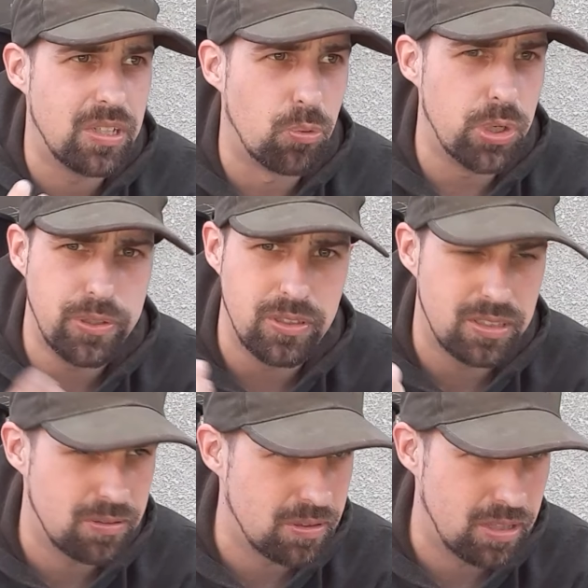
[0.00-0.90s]

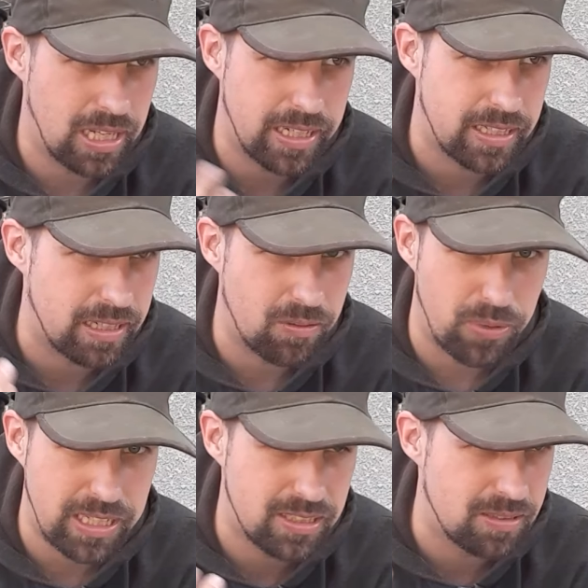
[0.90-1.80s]
rodents like
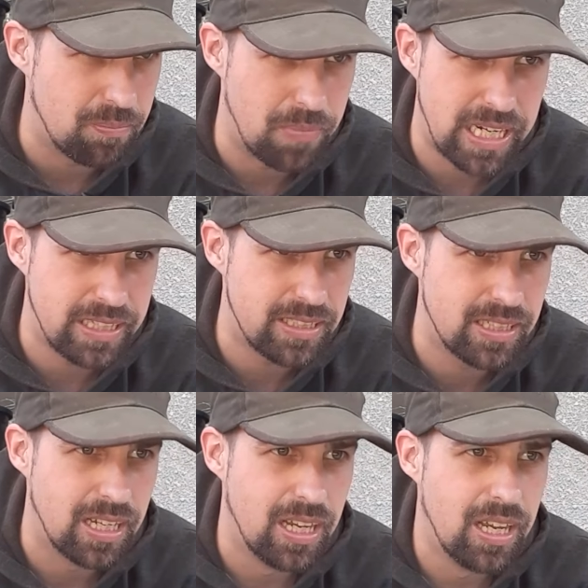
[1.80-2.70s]
rats mice